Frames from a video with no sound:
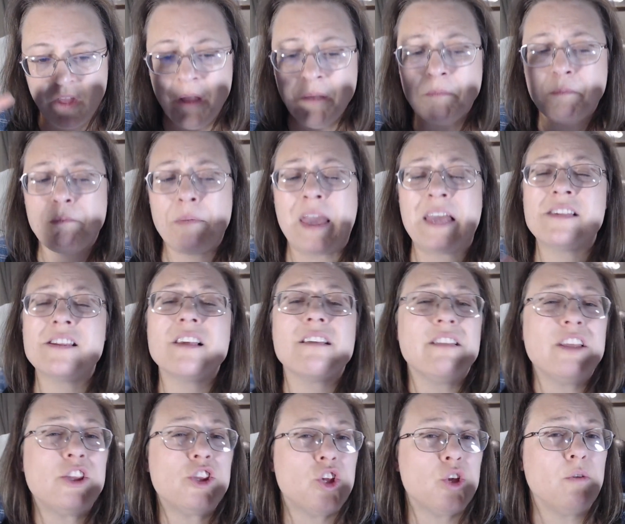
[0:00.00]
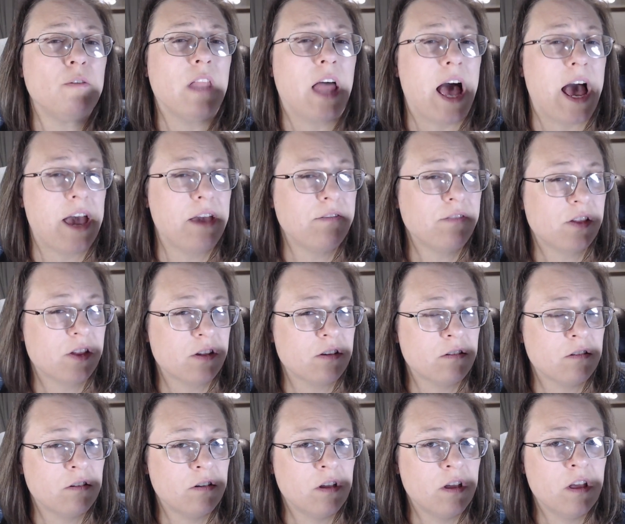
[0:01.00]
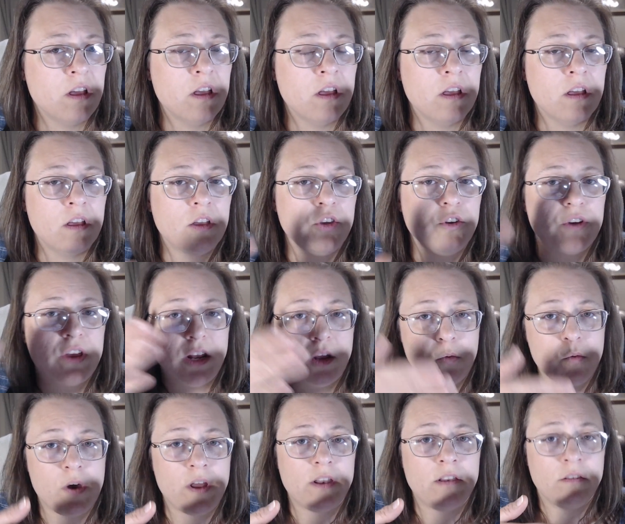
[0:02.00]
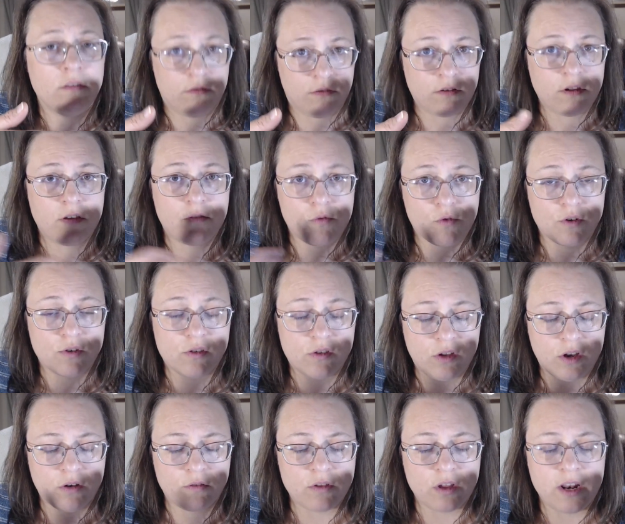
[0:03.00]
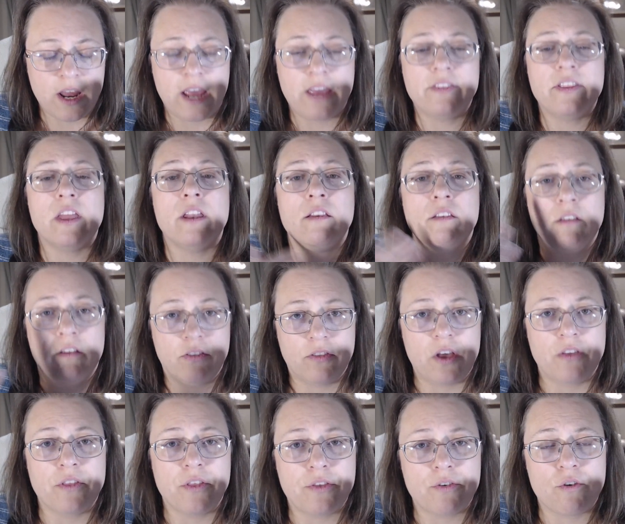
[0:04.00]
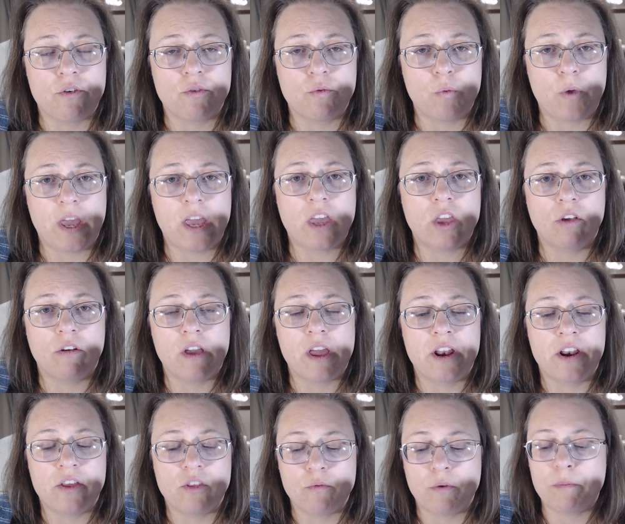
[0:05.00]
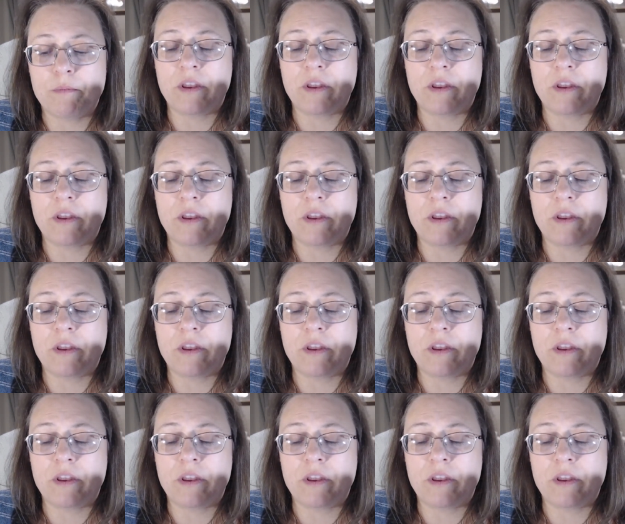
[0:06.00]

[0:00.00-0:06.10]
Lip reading: basically 2 lives. You're getting one, of course, tonight, and then on the third week you'll get another one, but